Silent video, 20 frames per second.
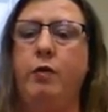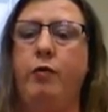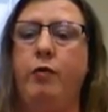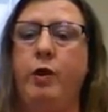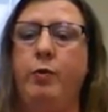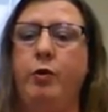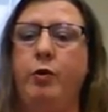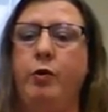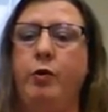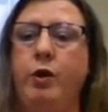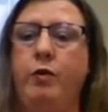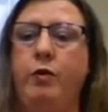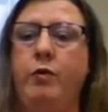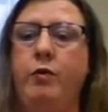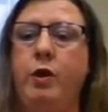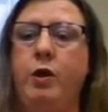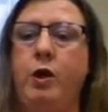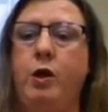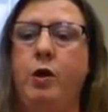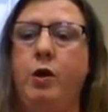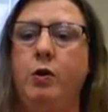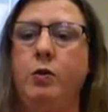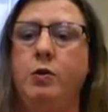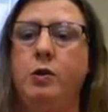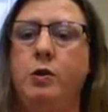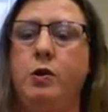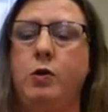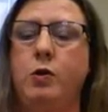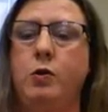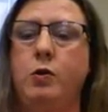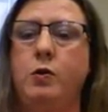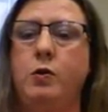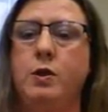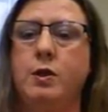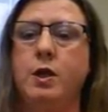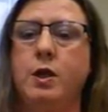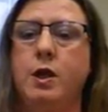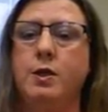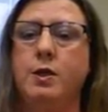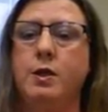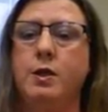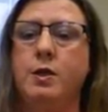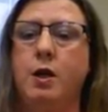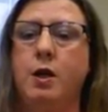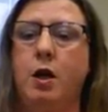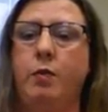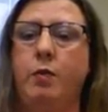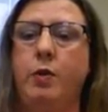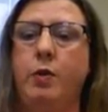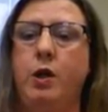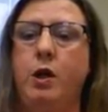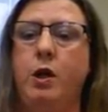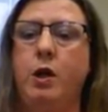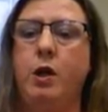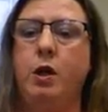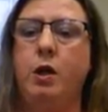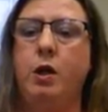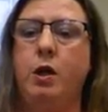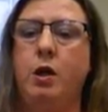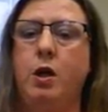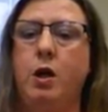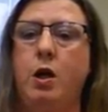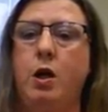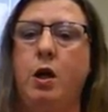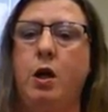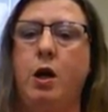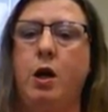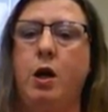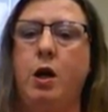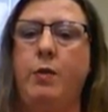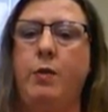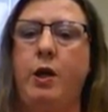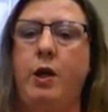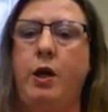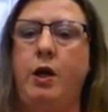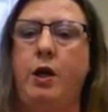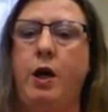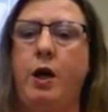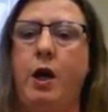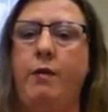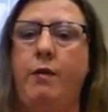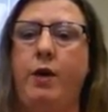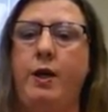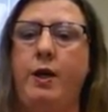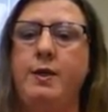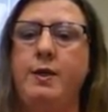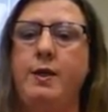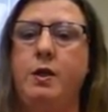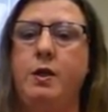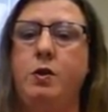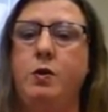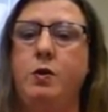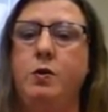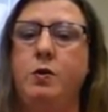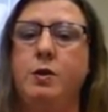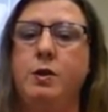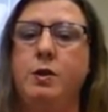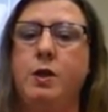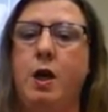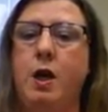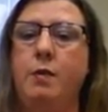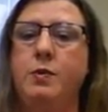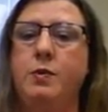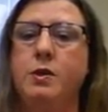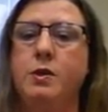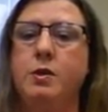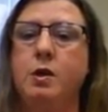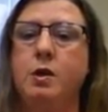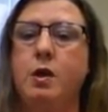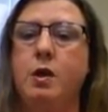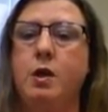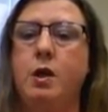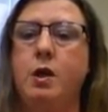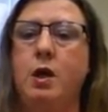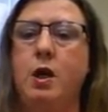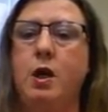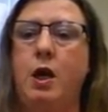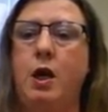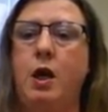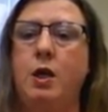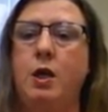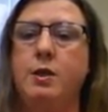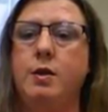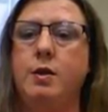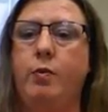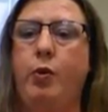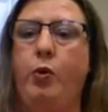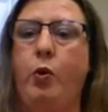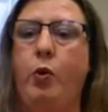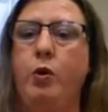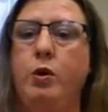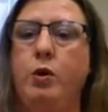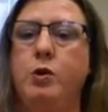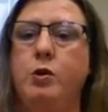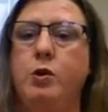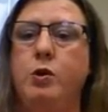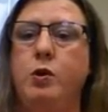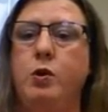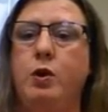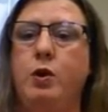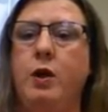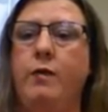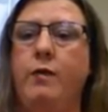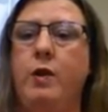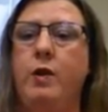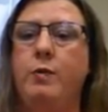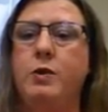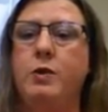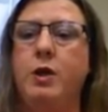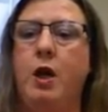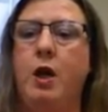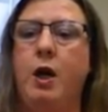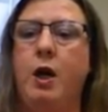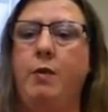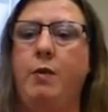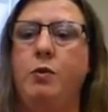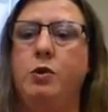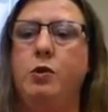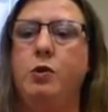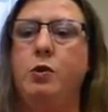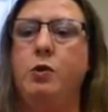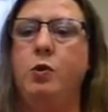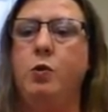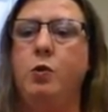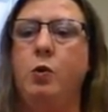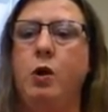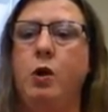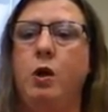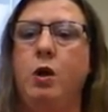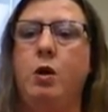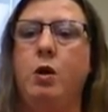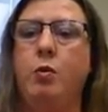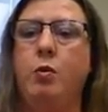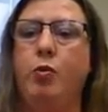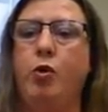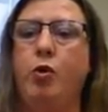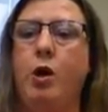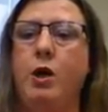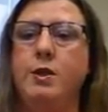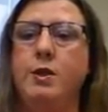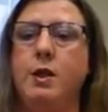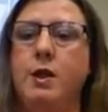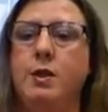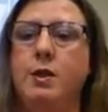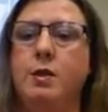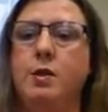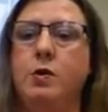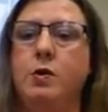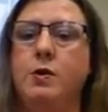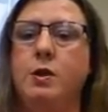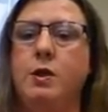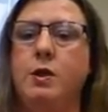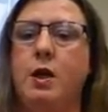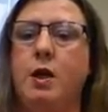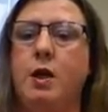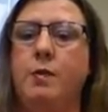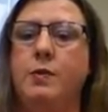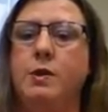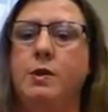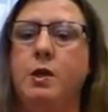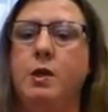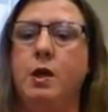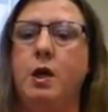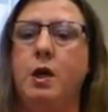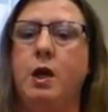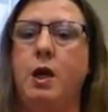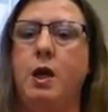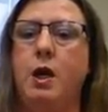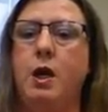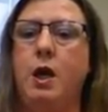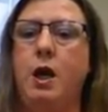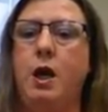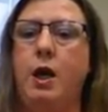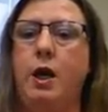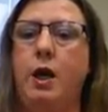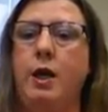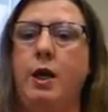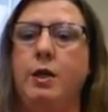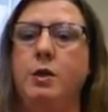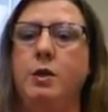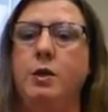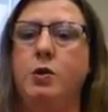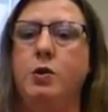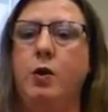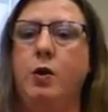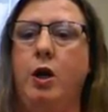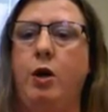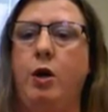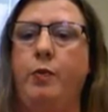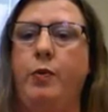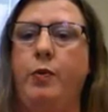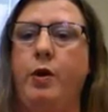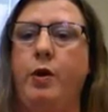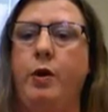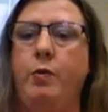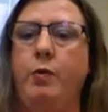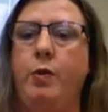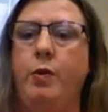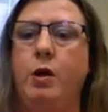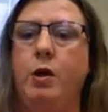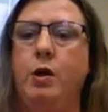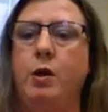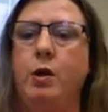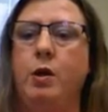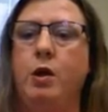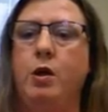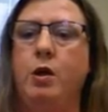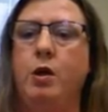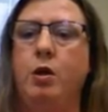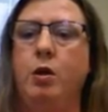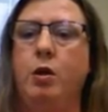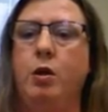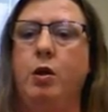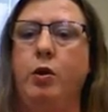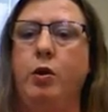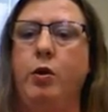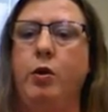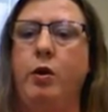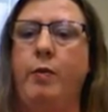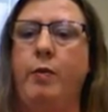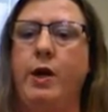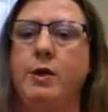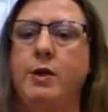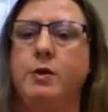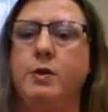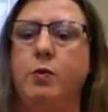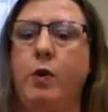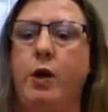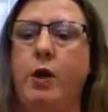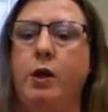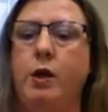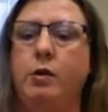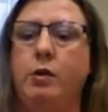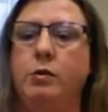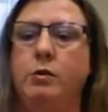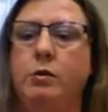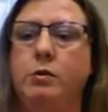Flipgrid video, to discuss a topic. They need to have easy to do steps, and it's important to give them time to process those steps and to help them learn the best way.